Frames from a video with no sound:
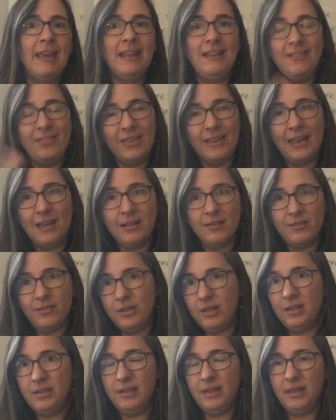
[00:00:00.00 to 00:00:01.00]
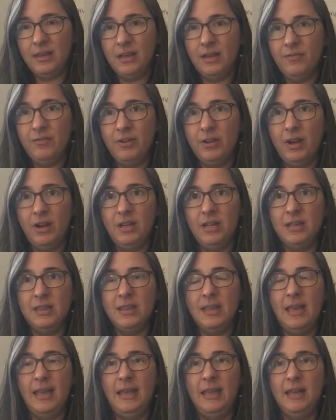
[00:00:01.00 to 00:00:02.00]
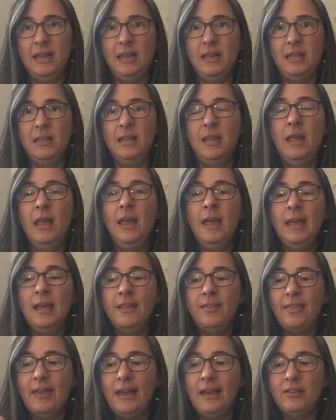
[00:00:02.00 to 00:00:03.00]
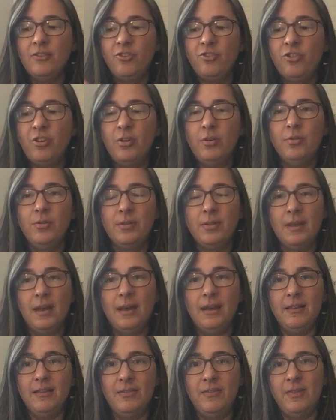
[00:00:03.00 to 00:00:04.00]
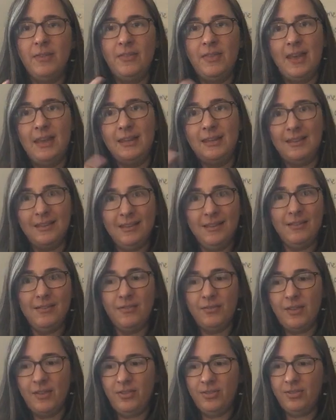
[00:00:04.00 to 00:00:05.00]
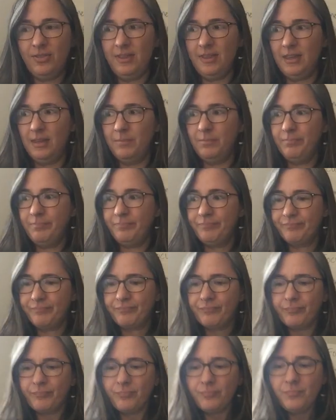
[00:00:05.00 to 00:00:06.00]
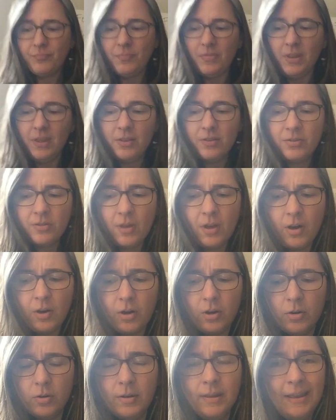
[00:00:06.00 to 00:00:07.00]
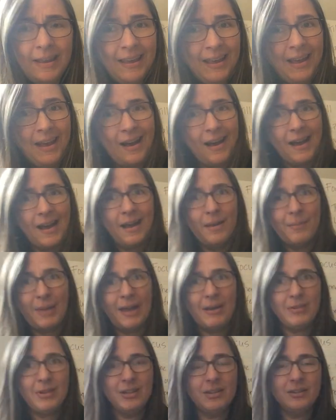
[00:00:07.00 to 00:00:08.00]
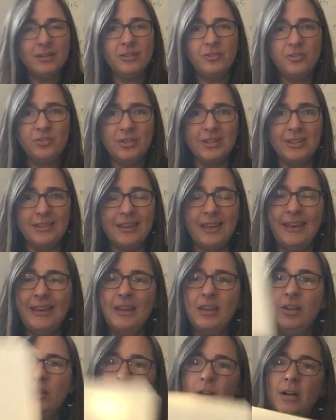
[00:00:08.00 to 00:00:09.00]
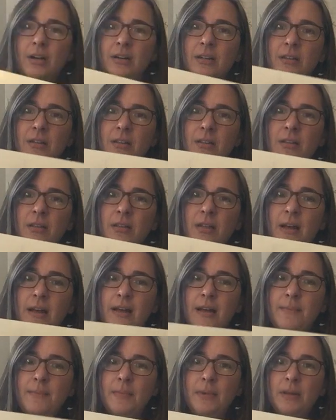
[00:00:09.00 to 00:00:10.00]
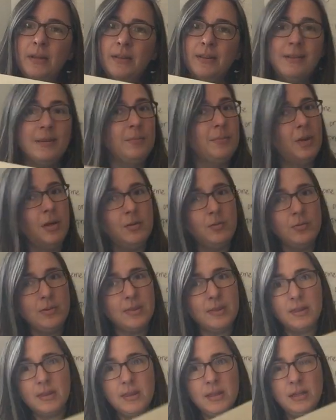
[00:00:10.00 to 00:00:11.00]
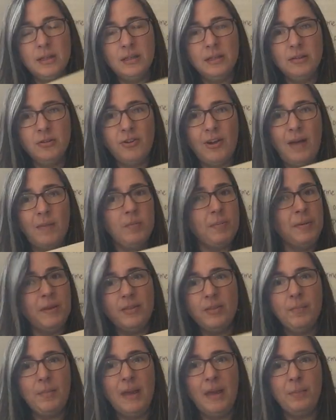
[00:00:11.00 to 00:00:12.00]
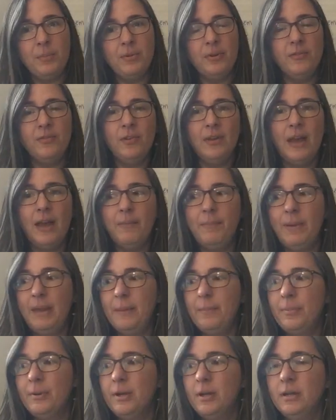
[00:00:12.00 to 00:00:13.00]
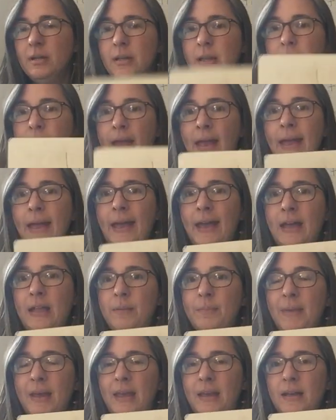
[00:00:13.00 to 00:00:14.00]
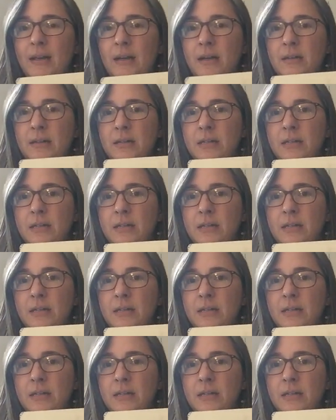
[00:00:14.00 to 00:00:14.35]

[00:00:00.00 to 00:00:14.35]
anything else you can think of regarding to Anne that shows us that that is the theme? So I would encourage you to take a little, some notes, grab a piece of paper if you have paper, and make a